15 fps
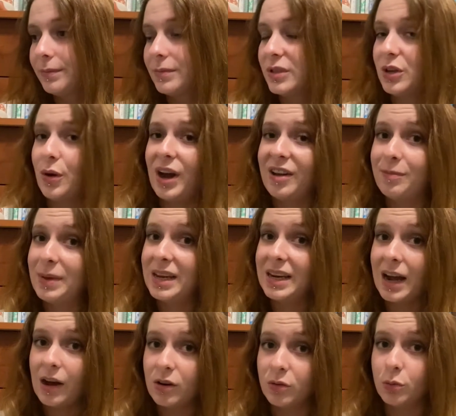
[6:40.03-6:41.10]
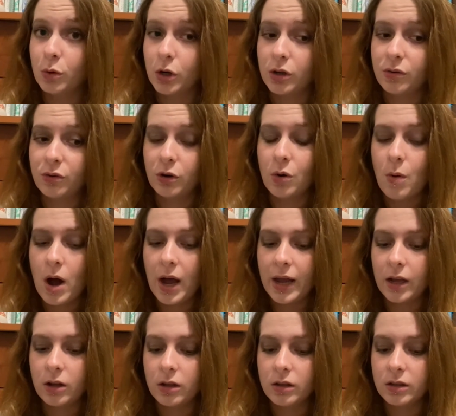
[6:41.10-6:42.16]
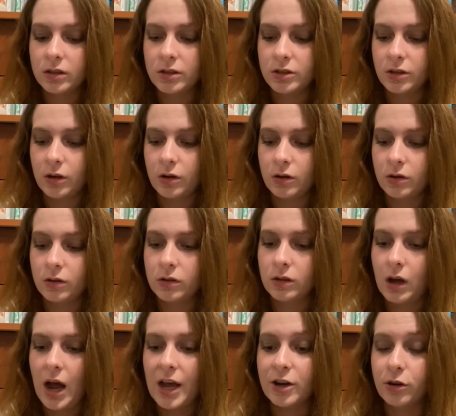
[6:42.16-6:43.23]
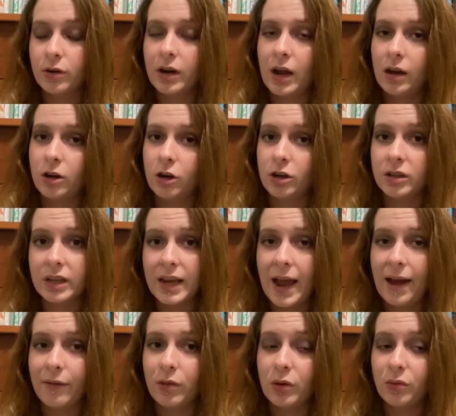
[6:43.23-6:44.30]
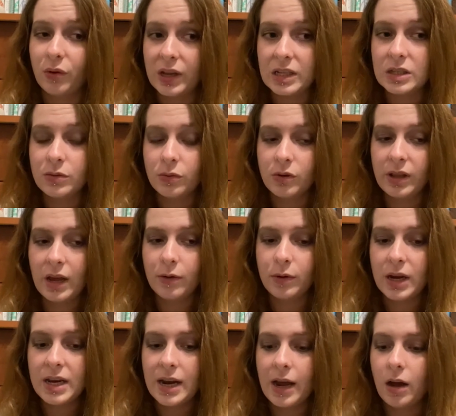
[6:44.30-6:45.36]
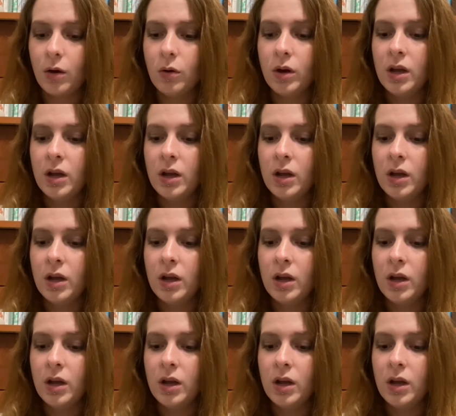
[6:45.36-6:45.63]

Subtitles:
So I've been out of work for a while, so I don't currently have the funds for that right now.